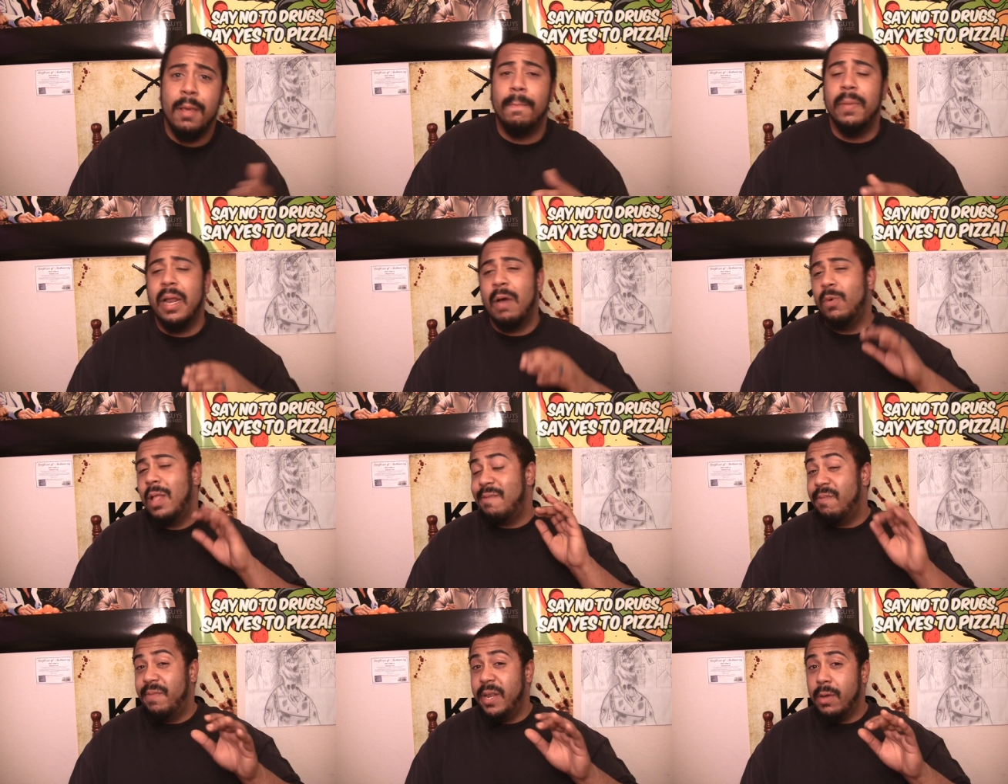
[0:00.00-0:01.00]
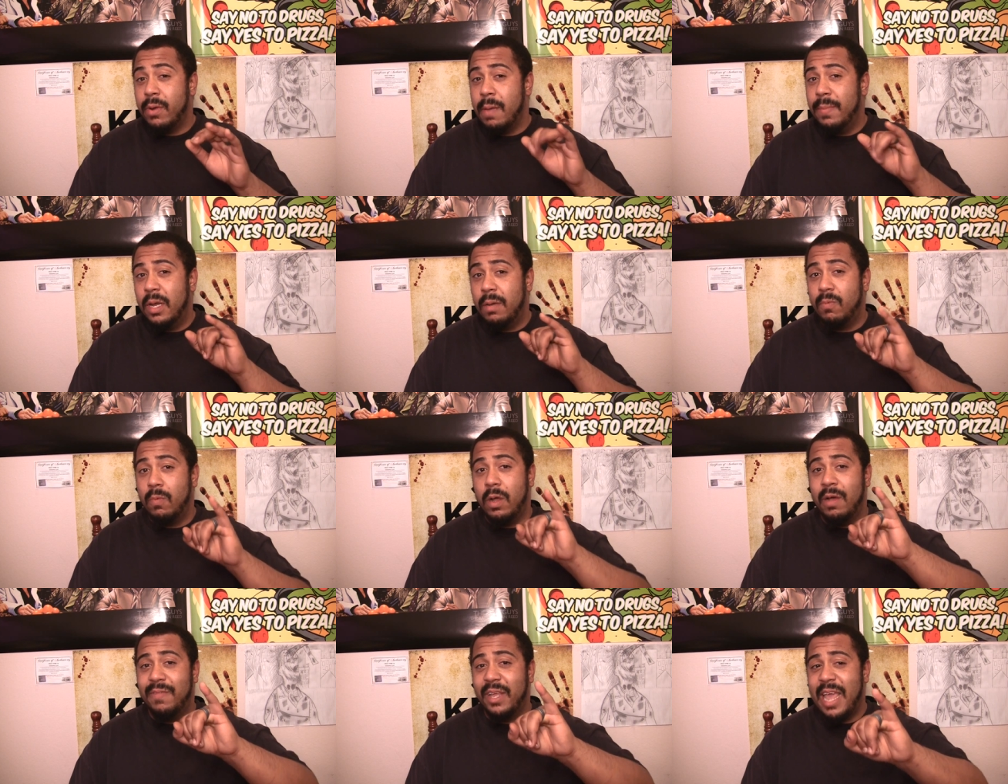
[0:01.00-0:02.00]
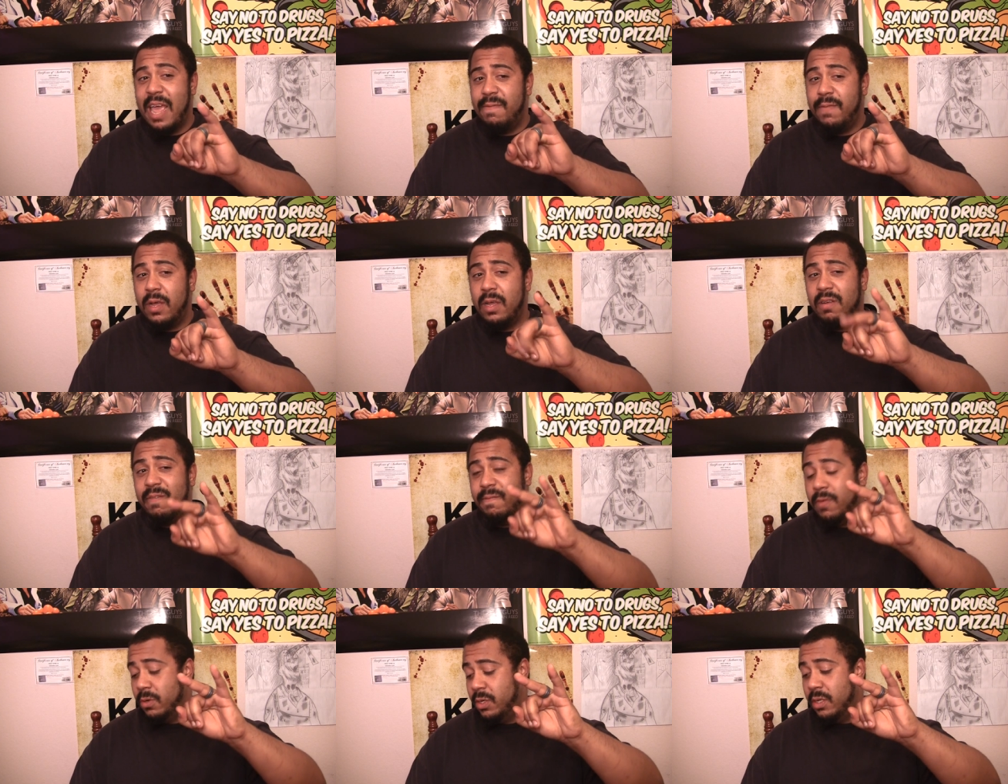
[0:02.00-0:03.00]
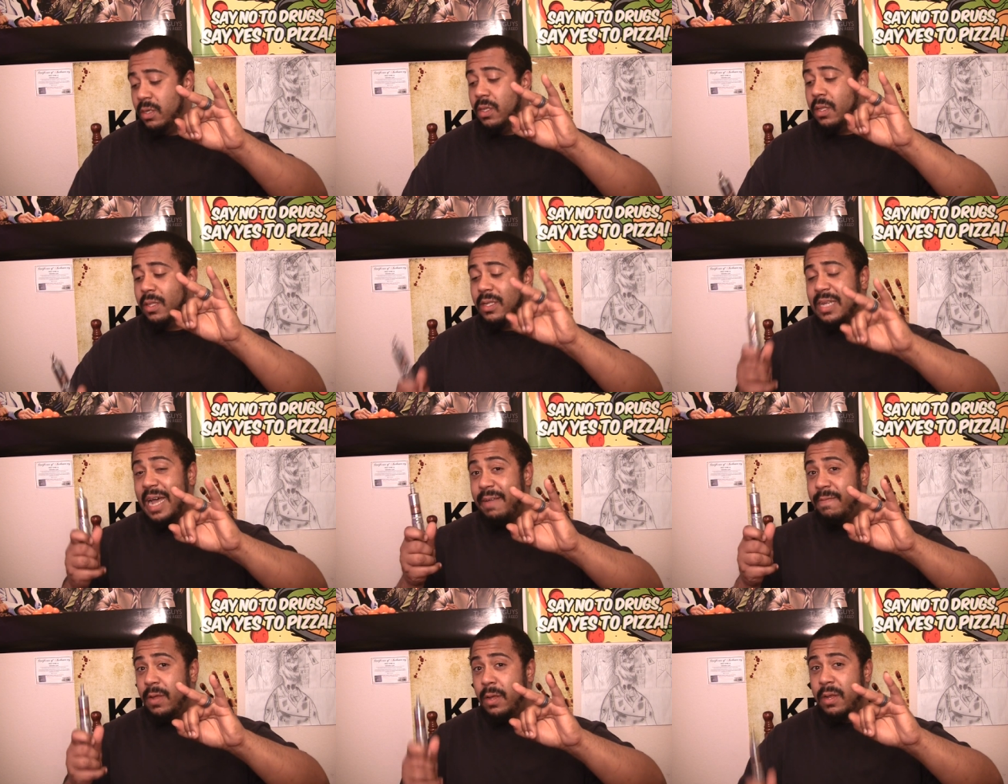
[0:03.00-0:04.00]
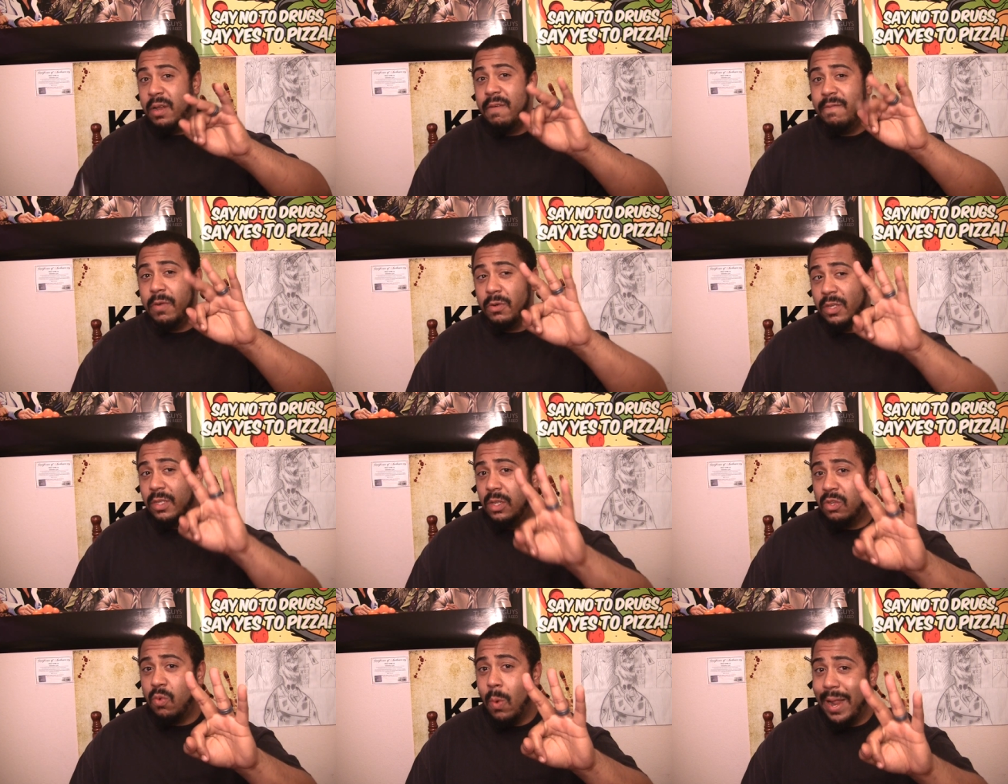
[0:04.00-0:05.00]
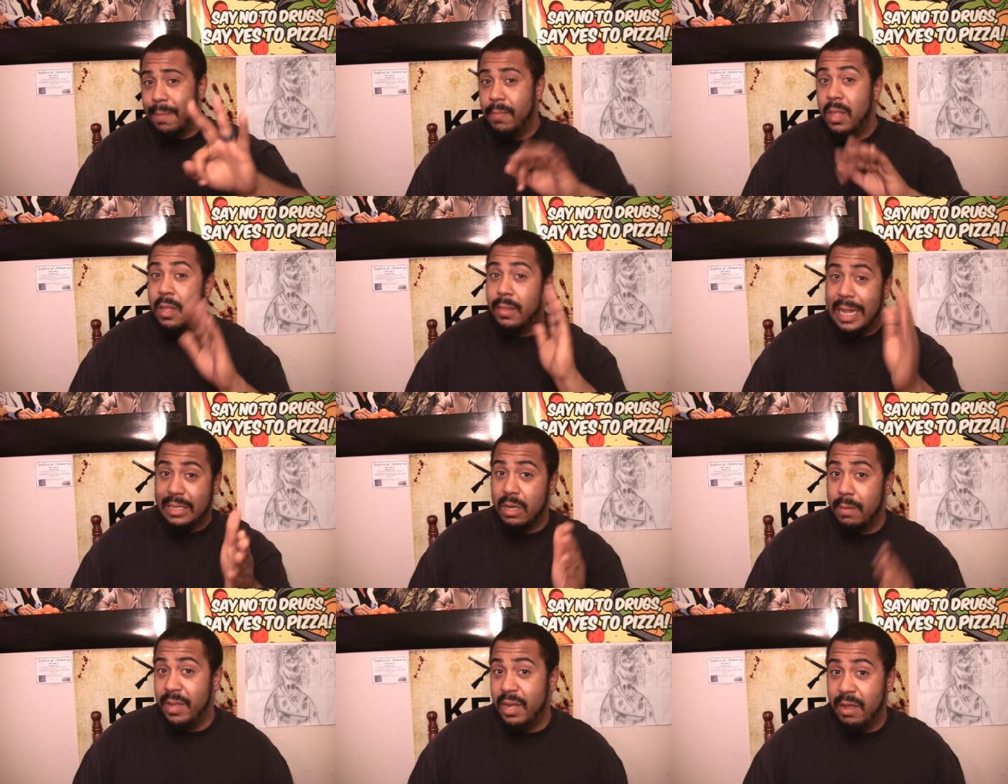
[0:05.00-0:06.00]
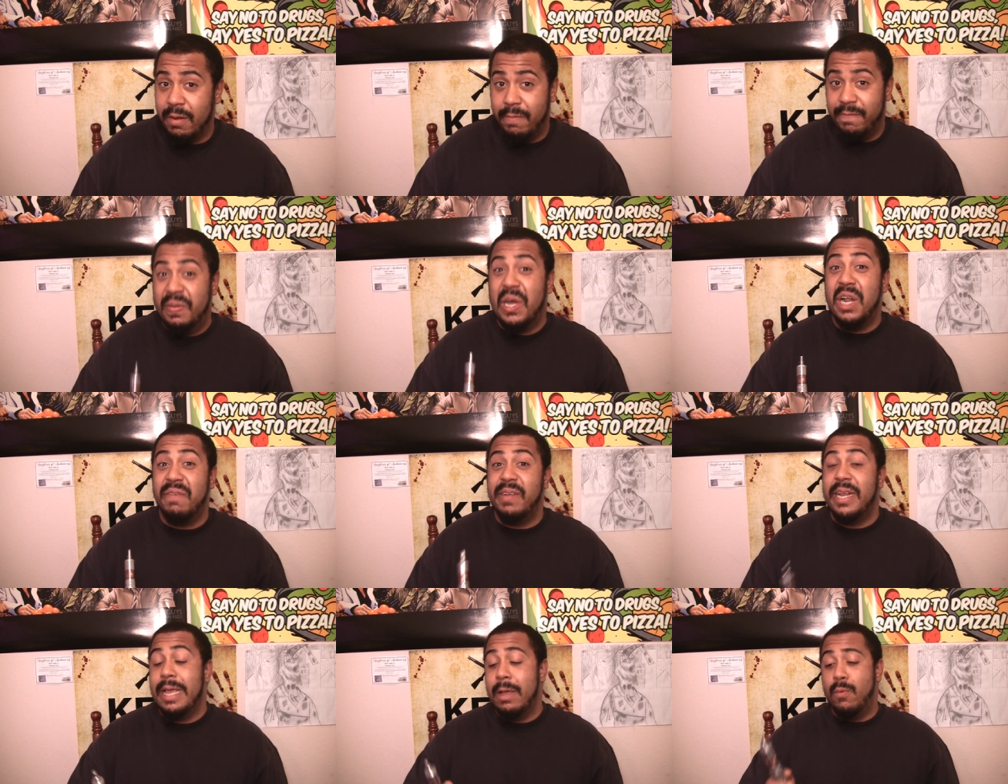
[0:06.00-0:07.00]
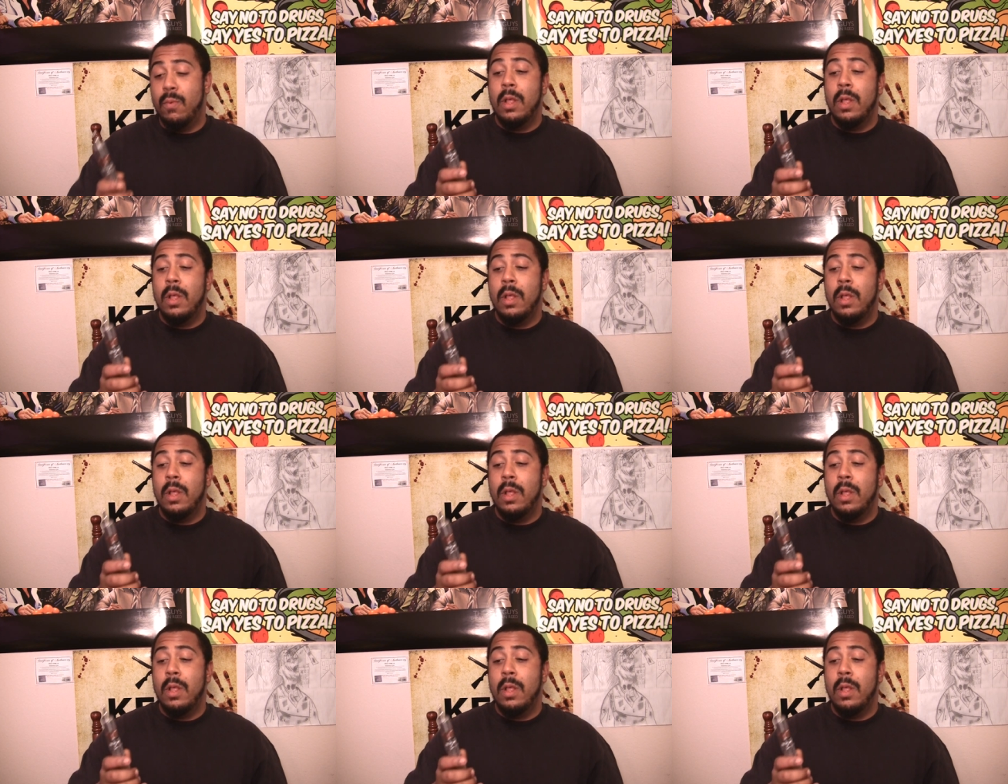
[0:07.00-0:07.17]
but I will have a video coming up of the Kayfun versus the Taifun versus the Squape. That's gonna be a good fun video.